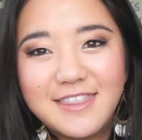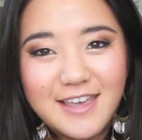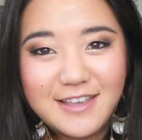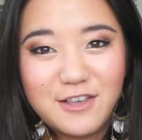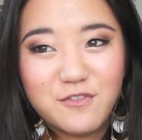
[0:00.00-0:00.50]

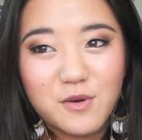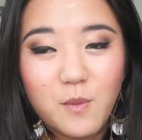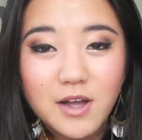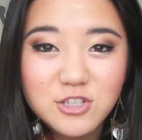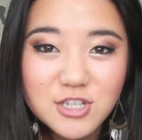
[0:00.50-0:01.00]
Thank you for
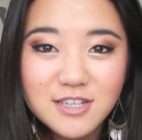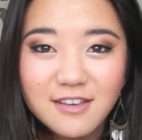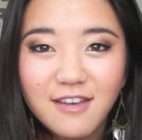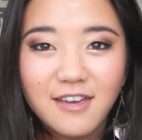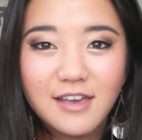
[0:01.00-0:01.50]

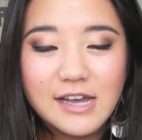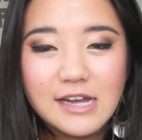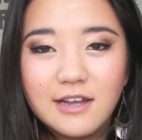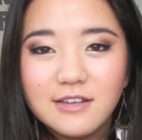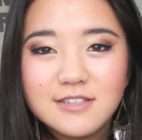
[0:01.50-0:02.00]
watching,
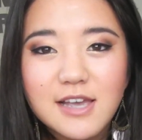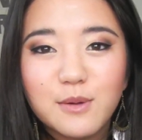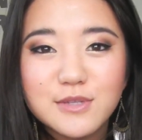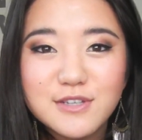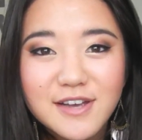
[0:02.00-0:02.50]
and
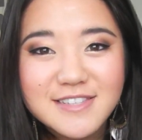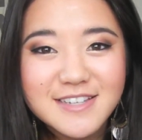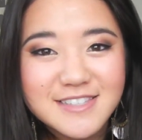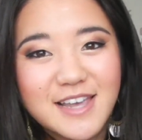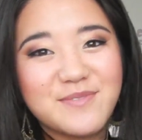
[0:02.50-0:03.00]
I will see you guys
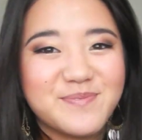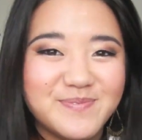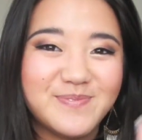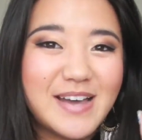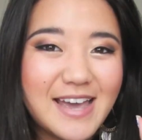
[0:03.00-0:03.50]
next time.
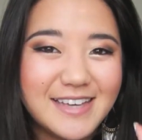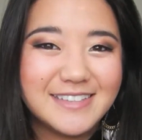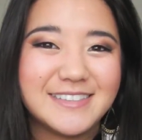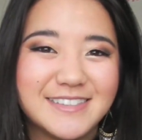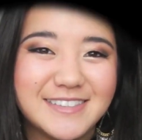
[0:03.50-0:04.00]
Bye!